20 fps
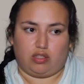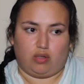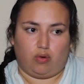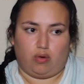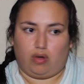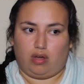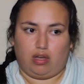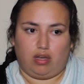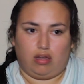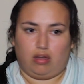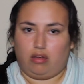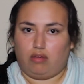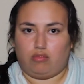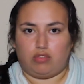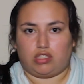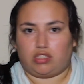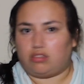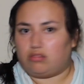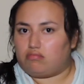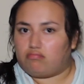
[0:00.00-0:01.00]
So it
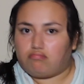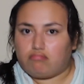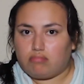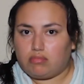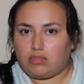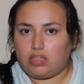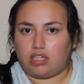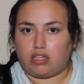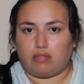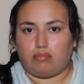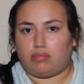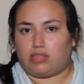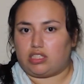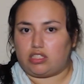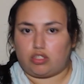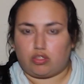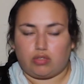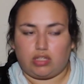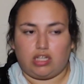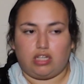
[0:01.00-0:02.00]
wasn't like a
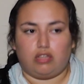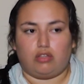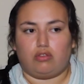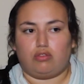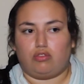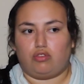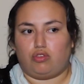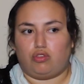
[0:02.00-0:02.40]
mystery.